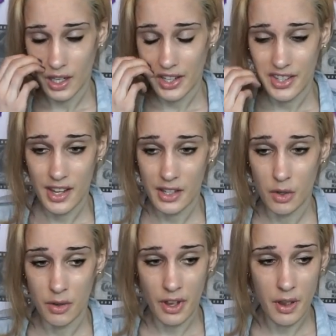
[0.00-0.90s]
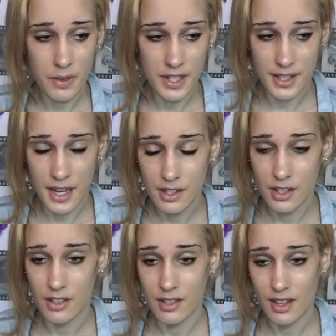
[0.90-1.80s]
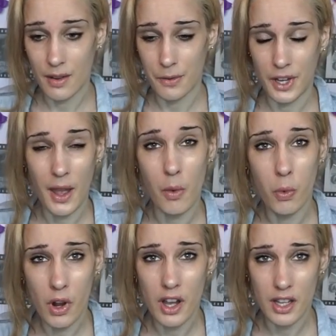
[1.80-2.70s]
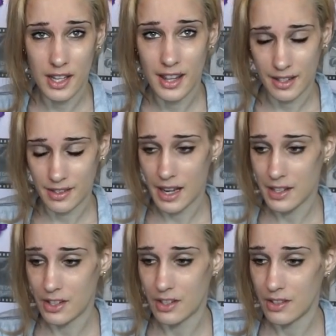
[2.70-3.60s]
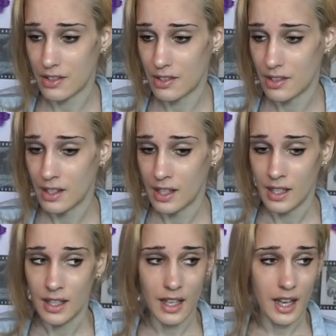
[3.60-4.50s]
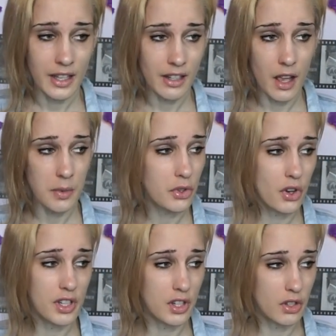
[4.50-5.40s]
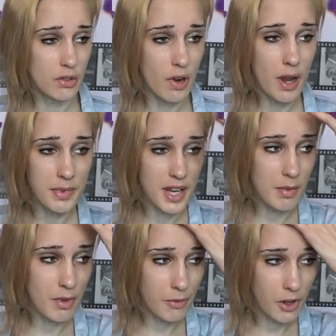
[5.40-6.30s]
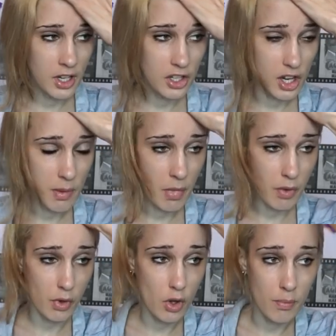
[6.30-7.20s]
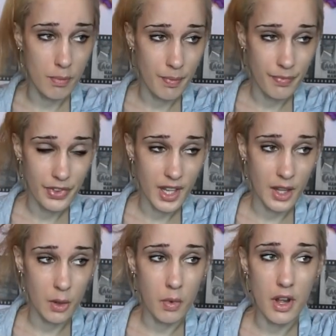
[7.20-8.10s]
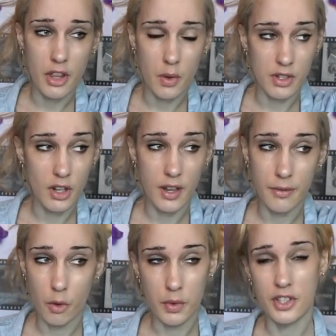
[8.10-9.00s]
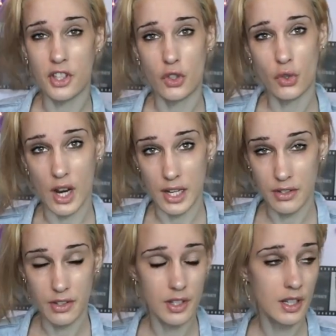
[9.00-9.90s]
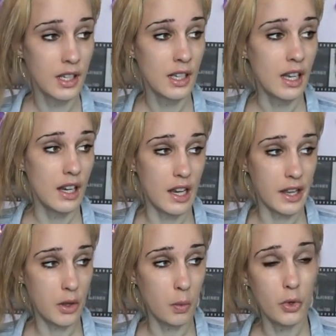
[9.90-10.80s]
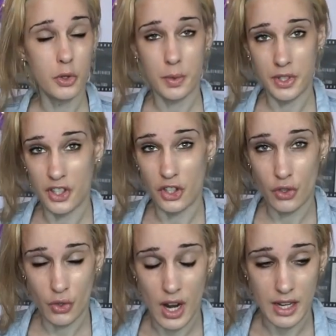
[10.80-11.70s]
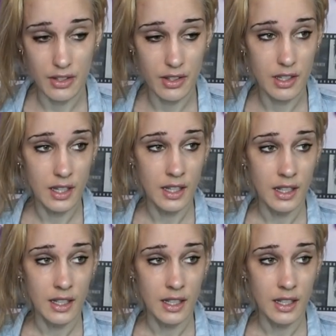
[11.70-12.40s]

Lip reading: I'd say sort of every sentence, I forget a word in that sentence. And like, I was trying to describe to him the furniture in my room, and the word that I was looking for was distressed, like the wood was distressed.